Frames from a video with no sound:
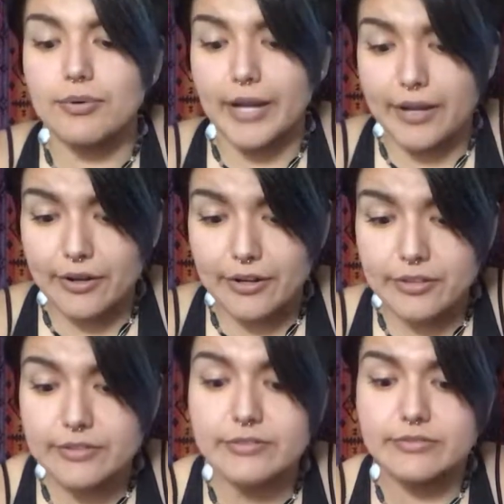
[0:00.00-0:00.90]
Prayer.
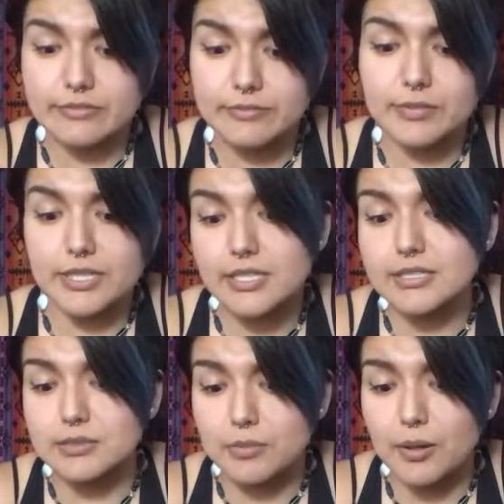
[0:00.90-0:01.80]

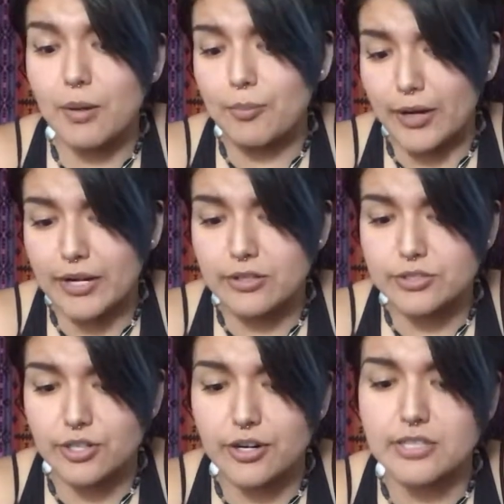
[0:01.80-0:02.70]
because
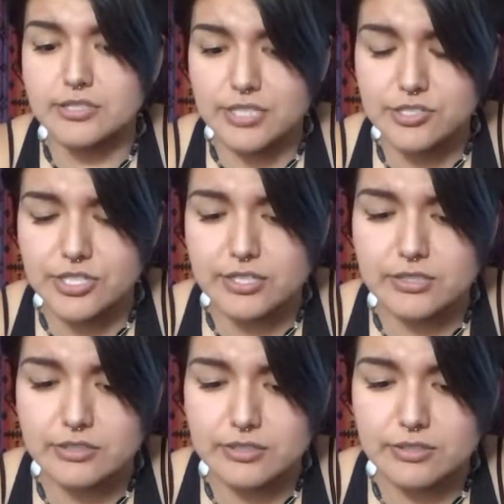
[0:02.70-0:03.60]
prayers are
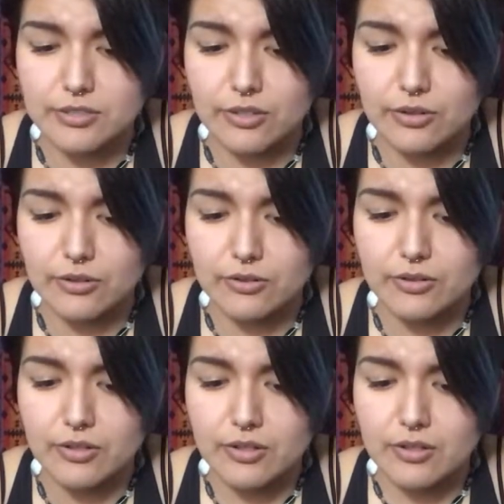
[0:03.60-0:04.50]
intentions. So,
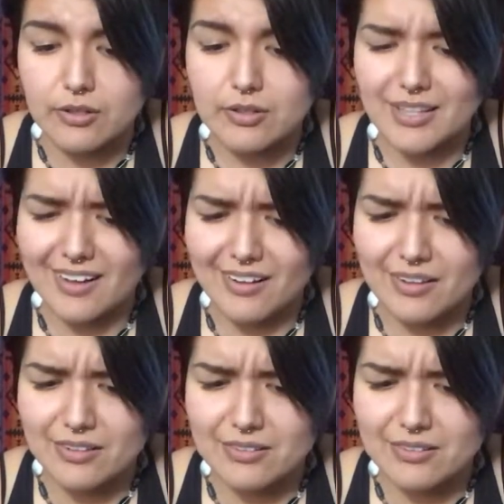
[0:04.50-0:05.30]
yeah,